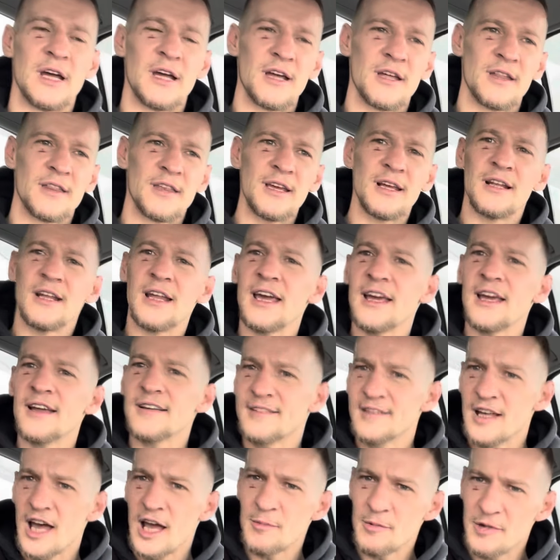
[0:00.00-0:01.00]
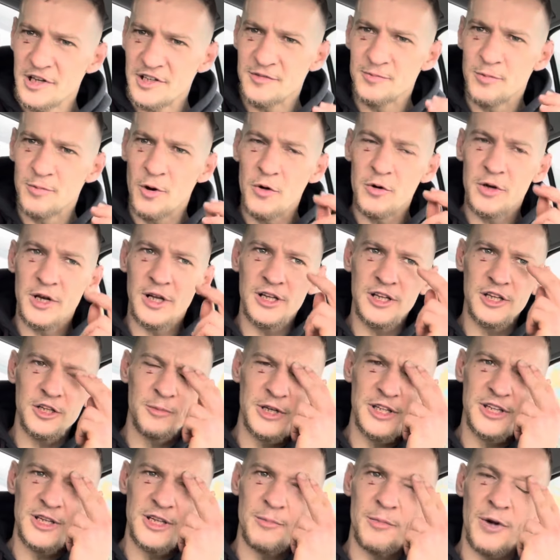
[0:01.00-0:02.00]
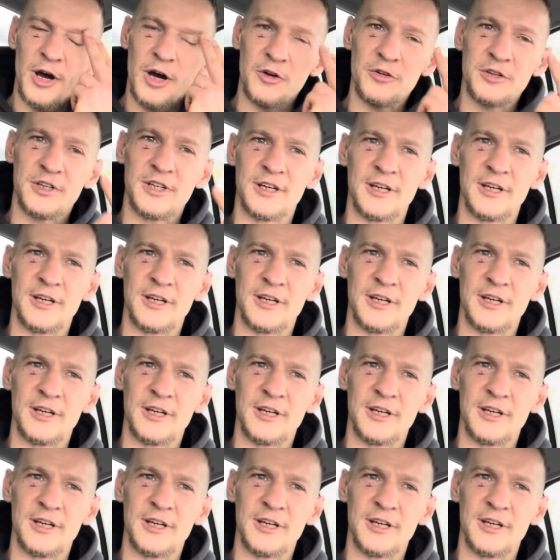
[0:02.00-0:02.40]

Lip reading: I think last time I spoke a little bit about